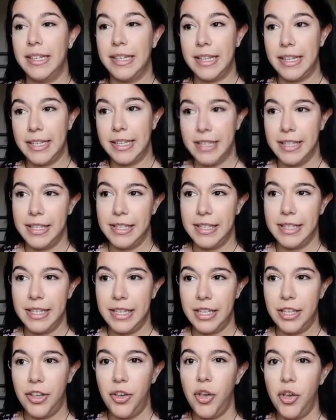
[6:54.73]

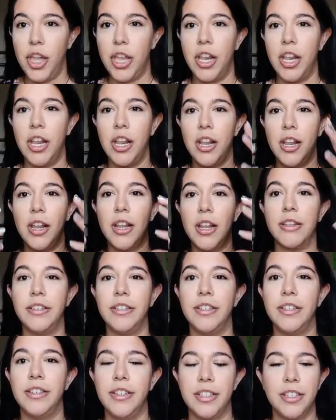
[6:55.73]
because you can
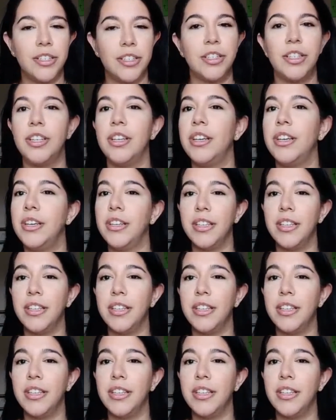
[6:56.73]
just